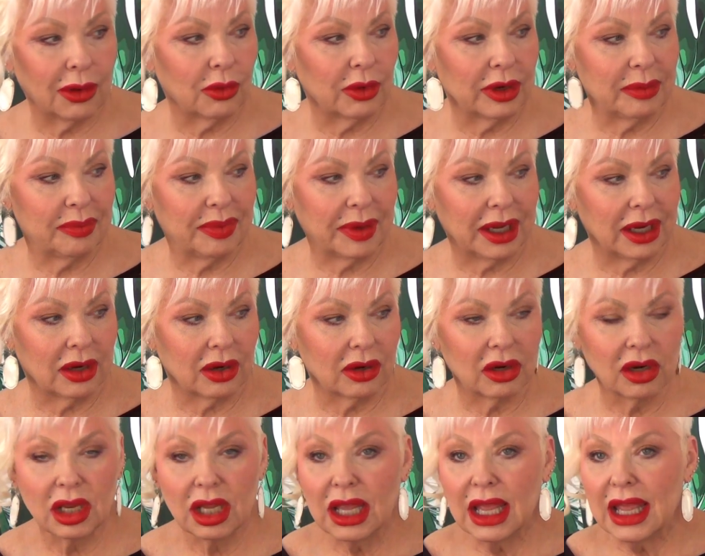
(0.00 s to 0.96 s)
Repair.
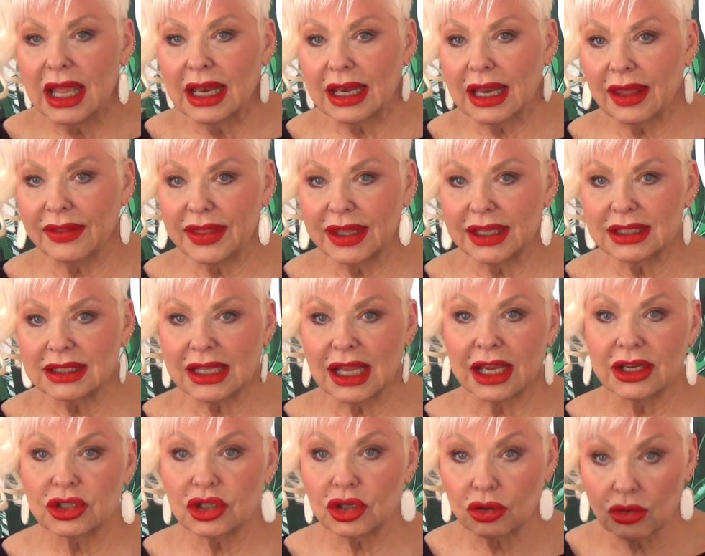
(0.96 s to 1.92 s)
Now this
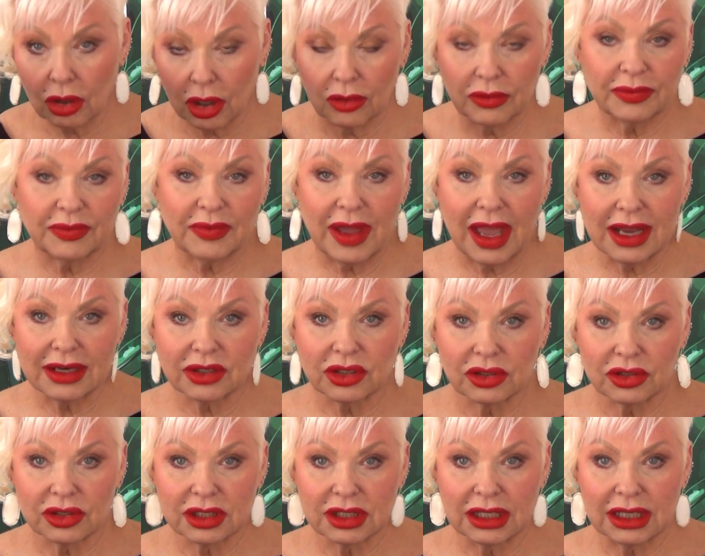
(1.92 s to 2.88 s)
has your growth
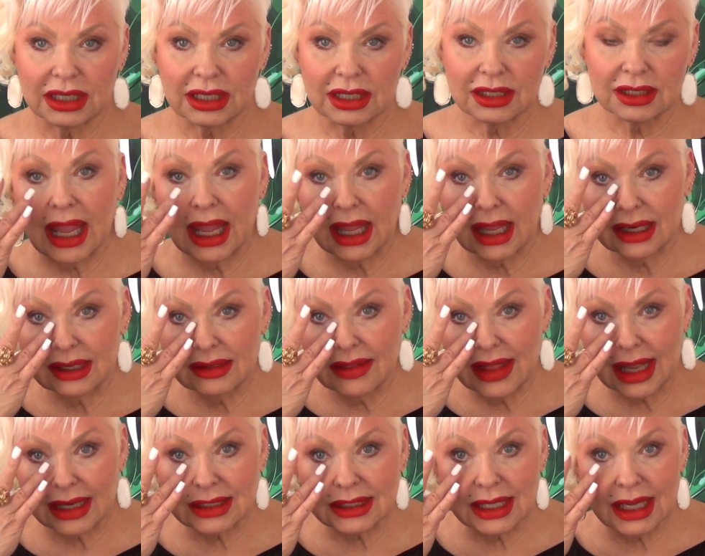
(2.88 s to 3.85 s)
factors in it and
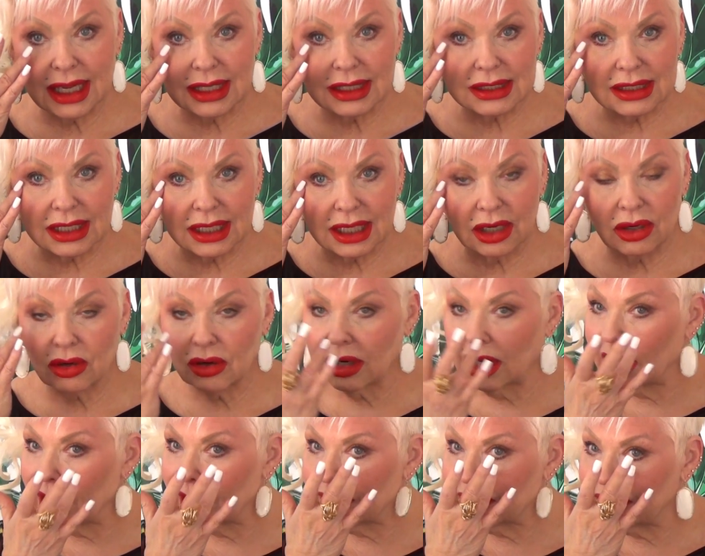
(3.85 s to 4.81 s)
that takes care
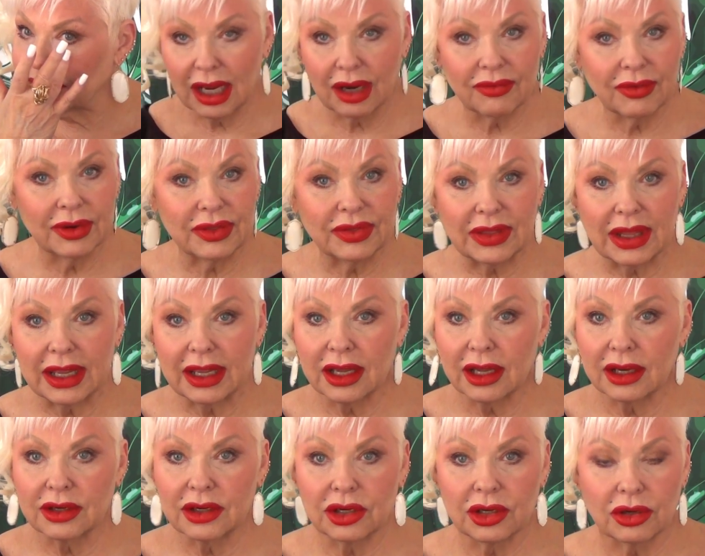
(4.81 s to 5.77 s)
of everything
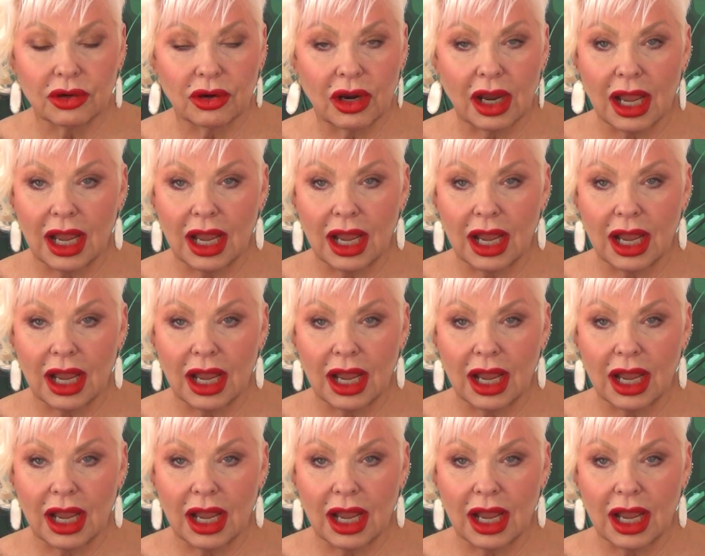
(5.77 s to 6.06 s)
under your